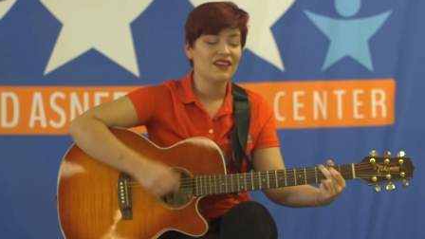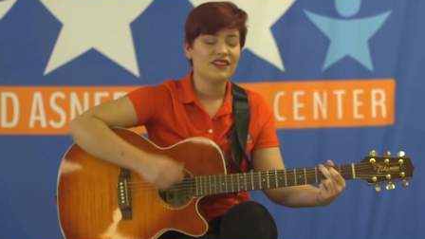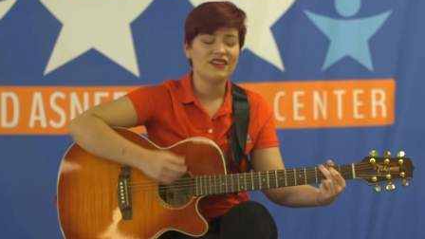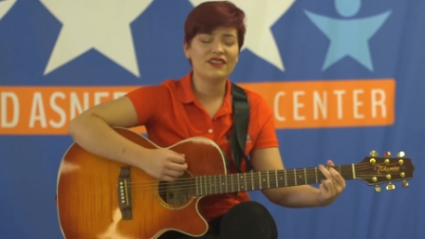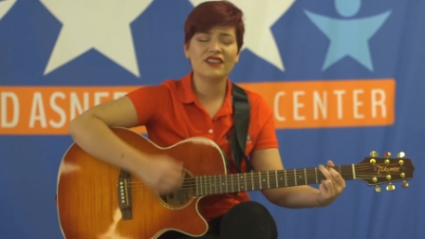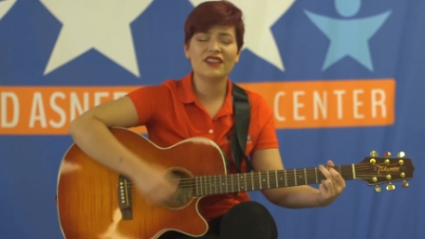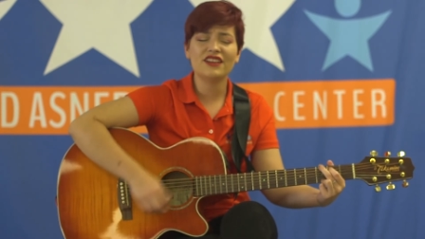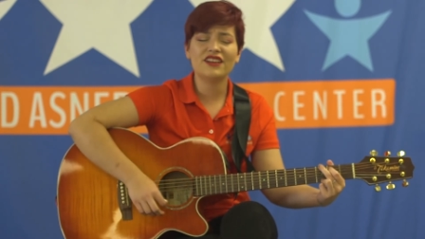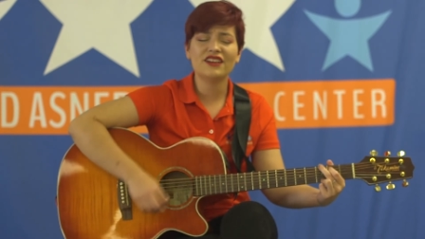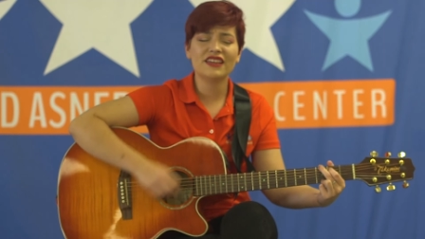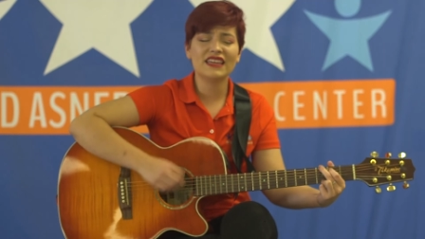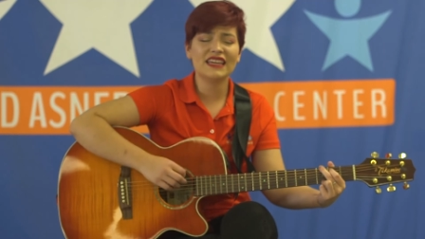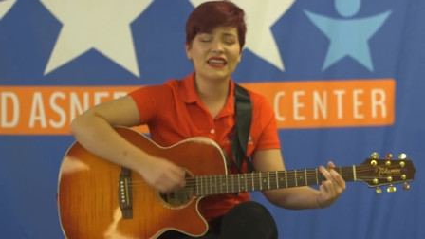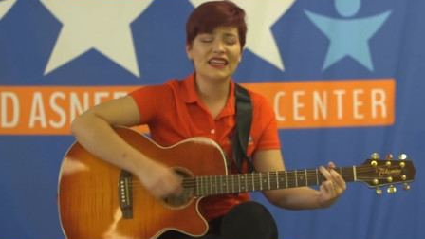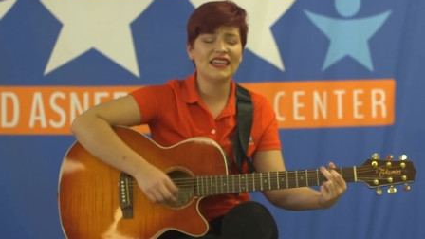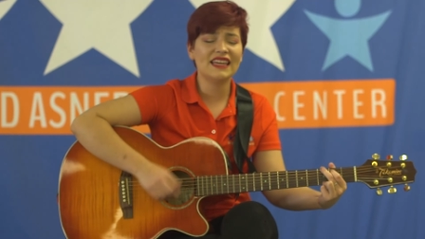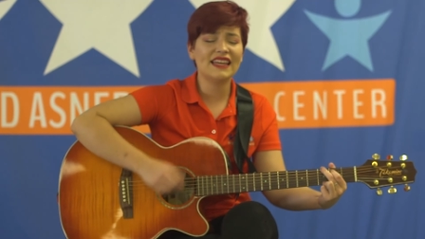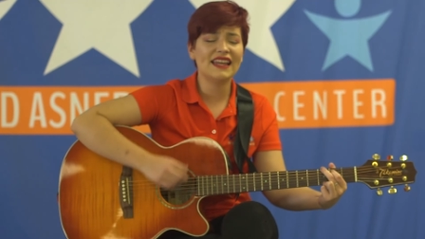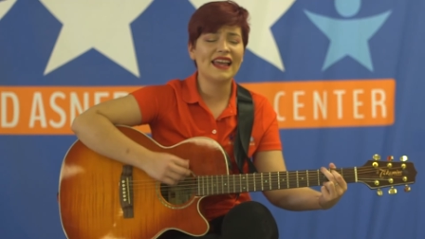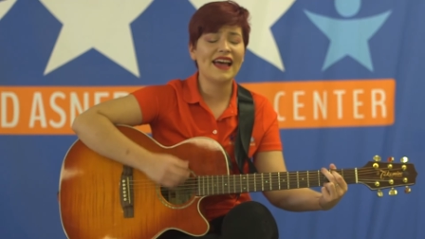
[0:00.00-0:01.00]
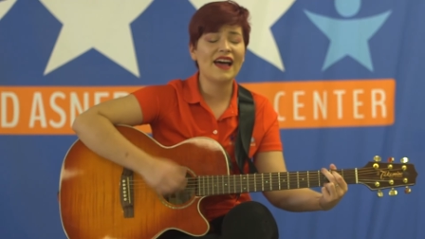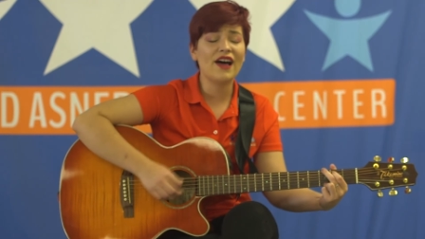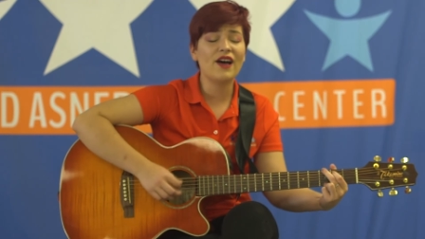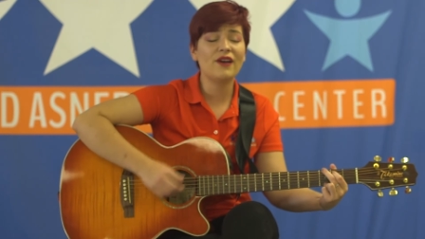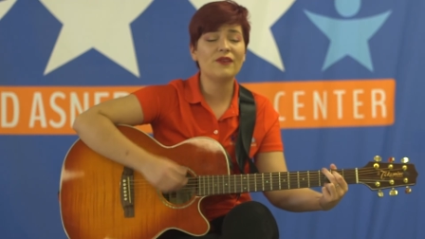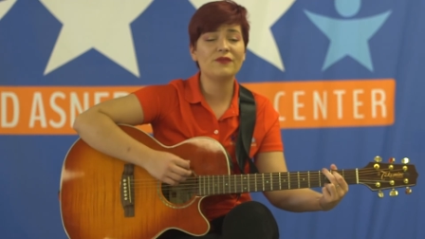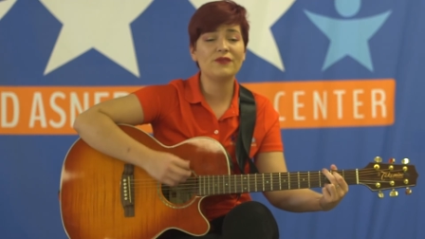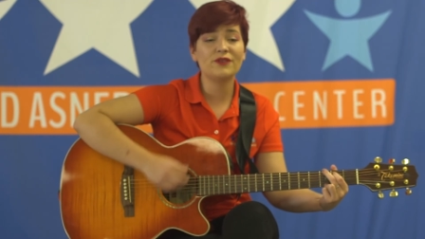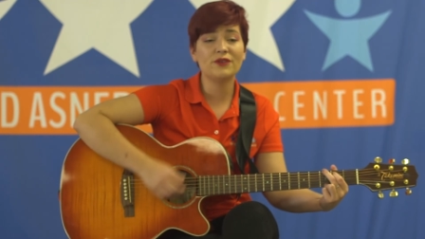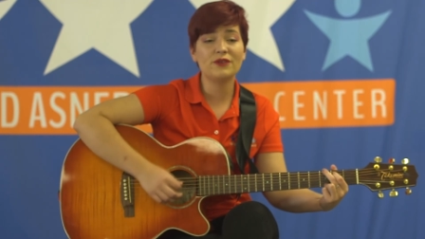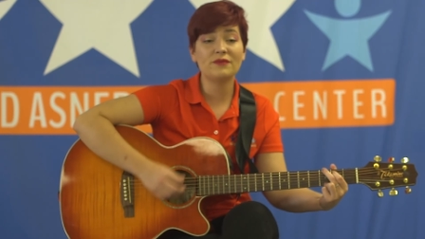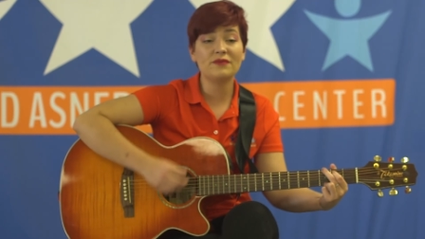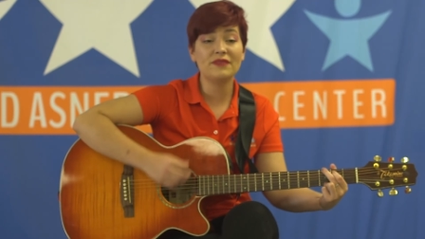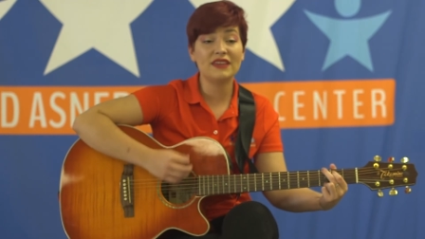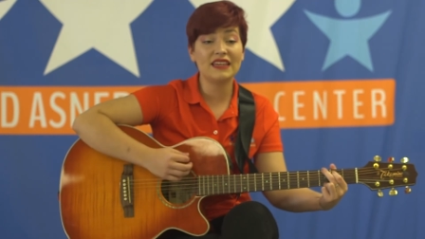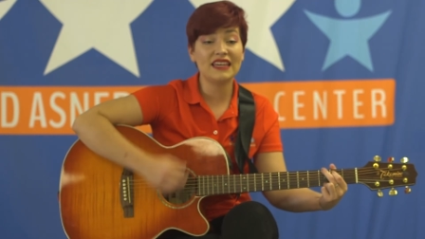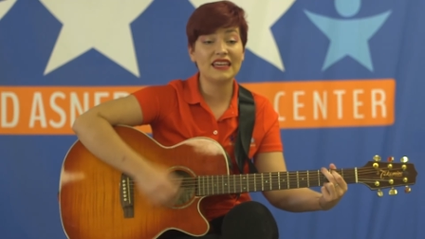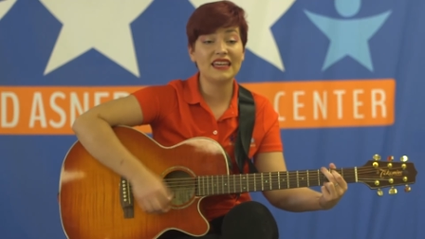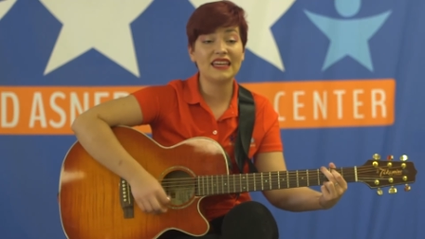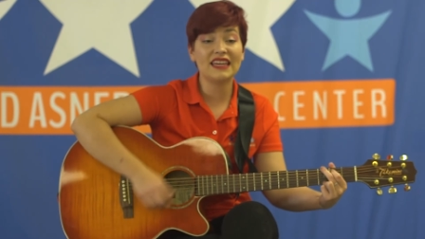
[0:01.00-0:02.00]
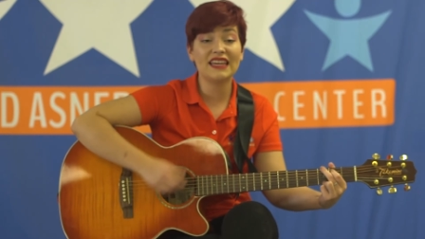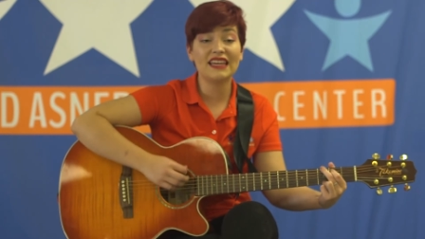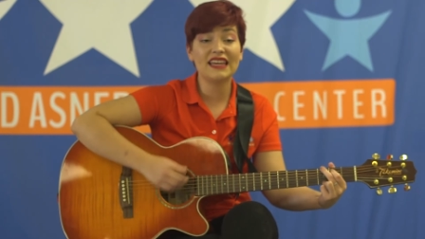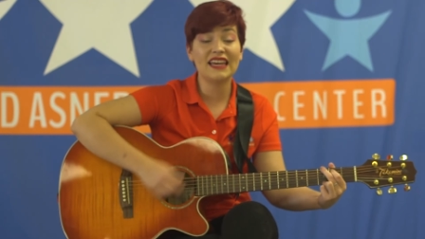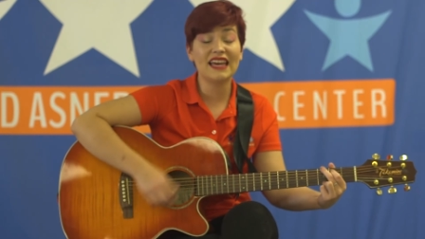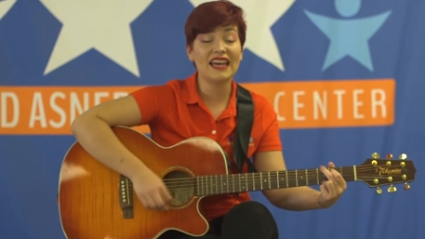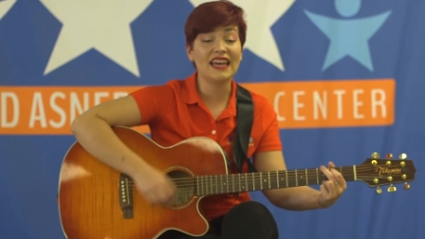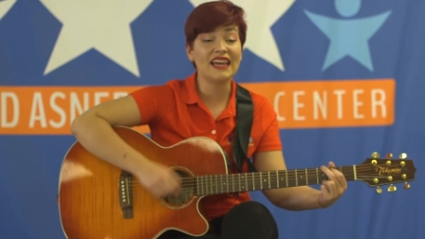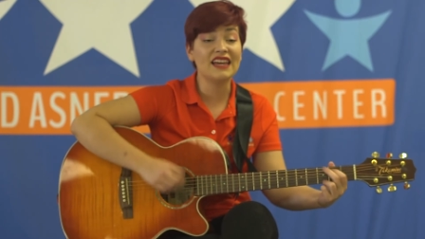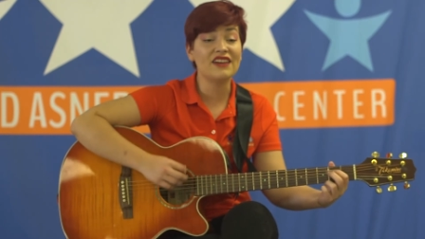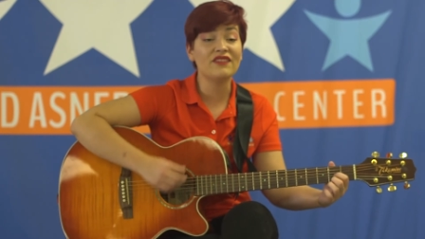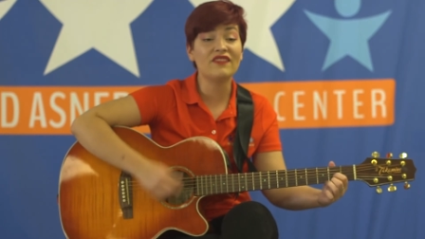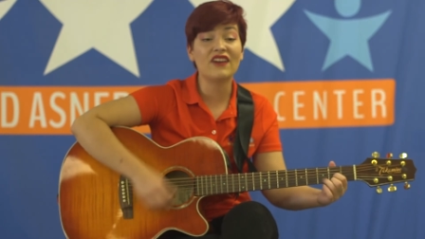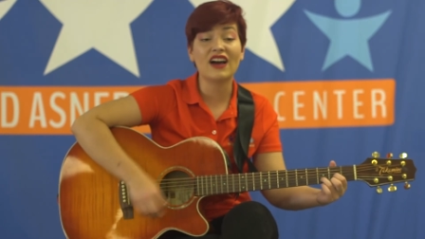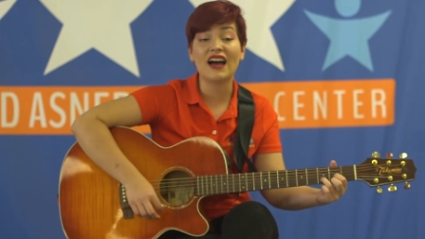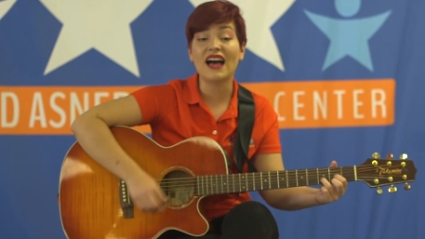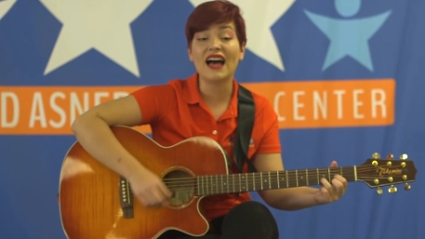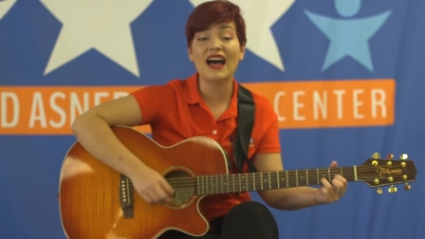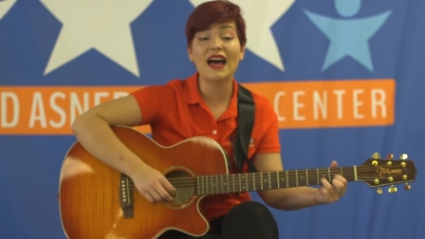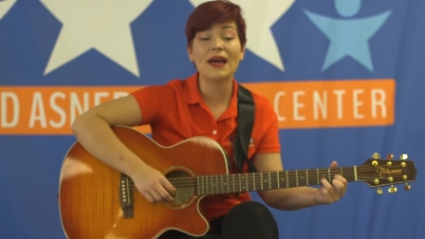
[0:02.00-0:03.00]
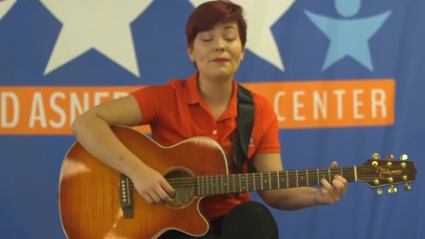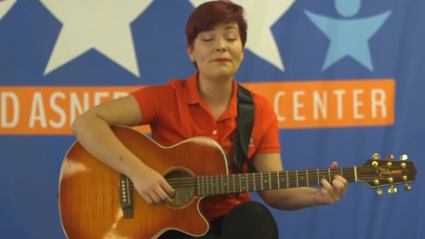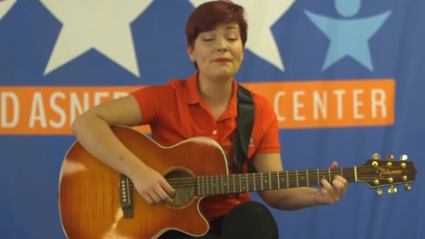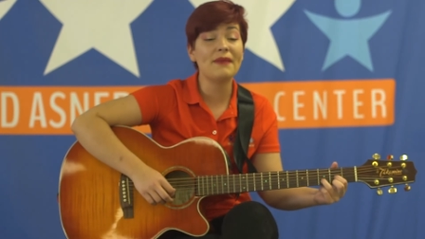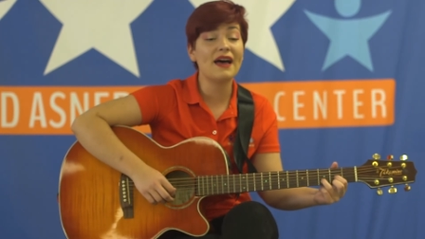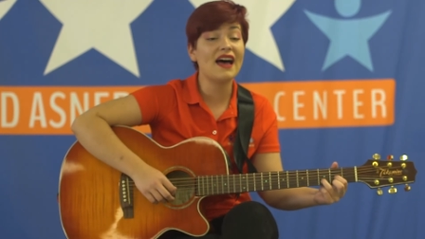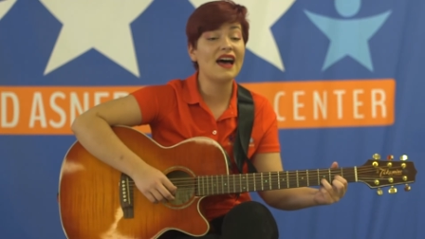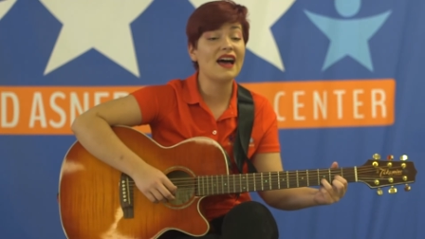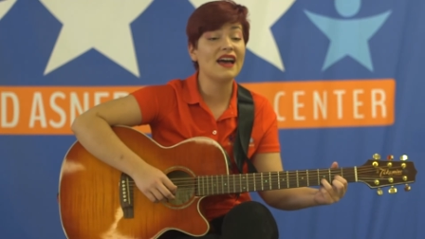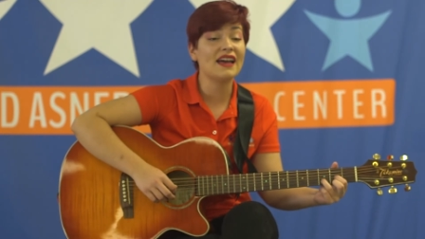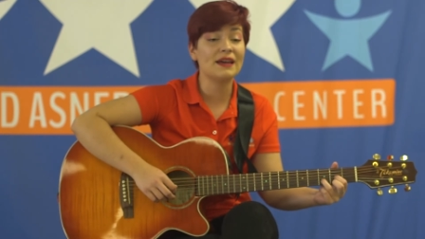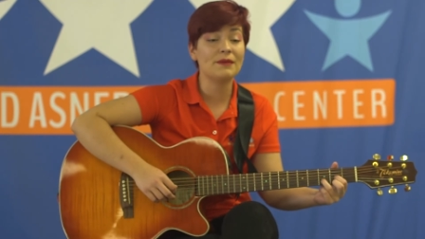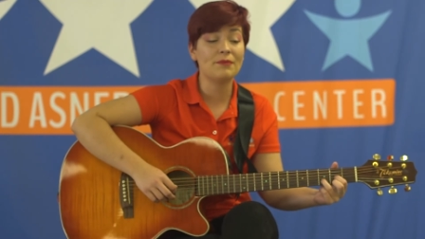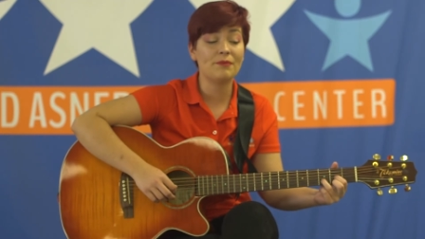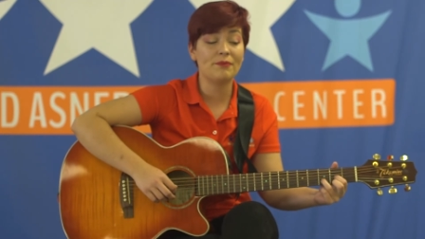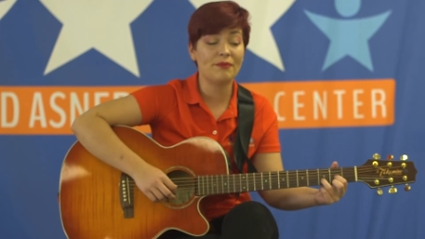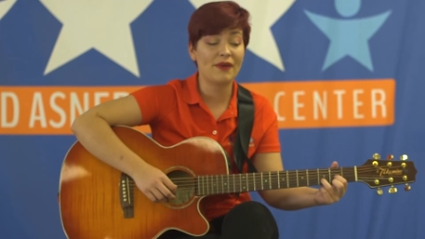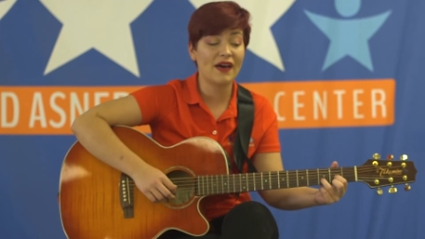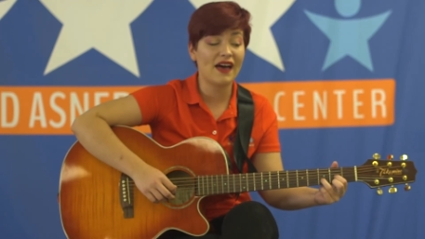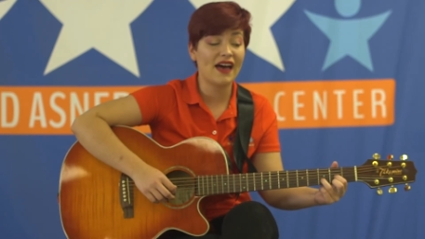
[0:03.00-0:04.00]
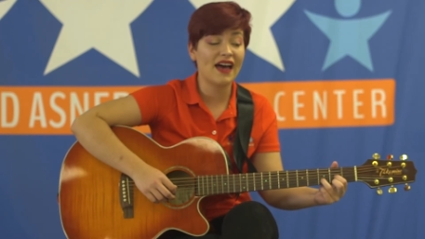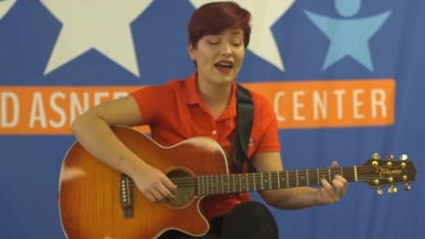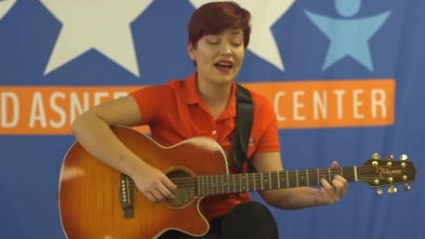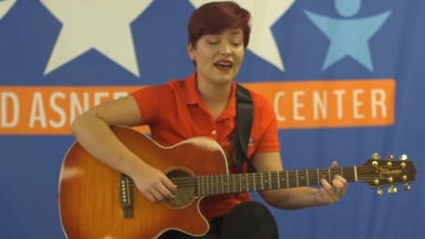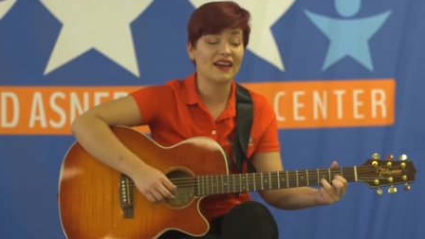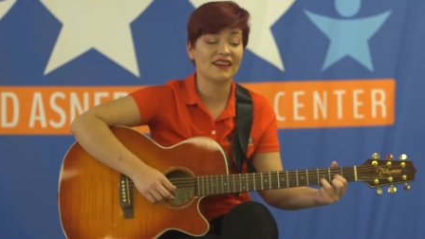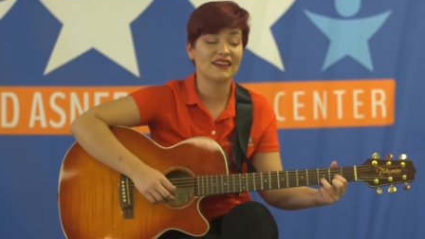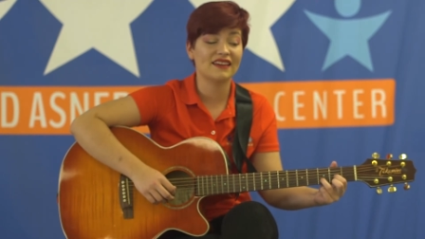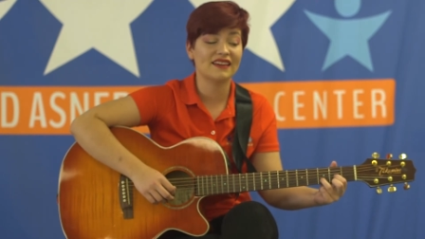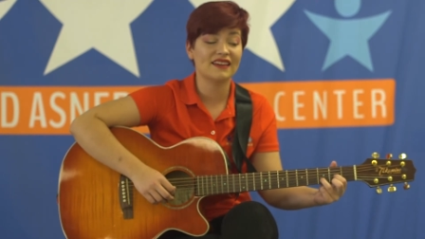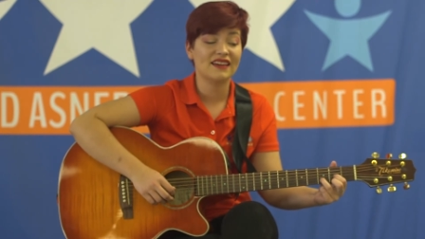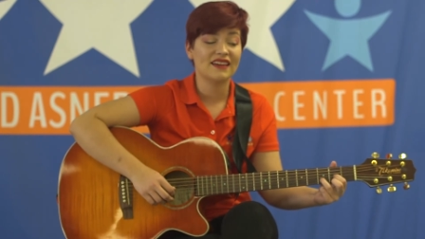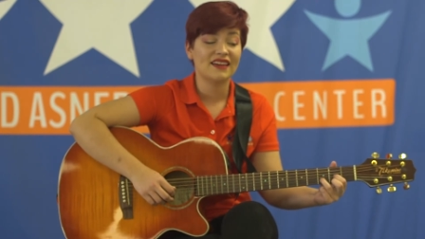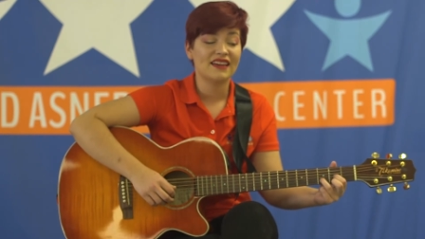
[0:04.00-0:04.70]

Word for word: You're looking out for me and you got my back.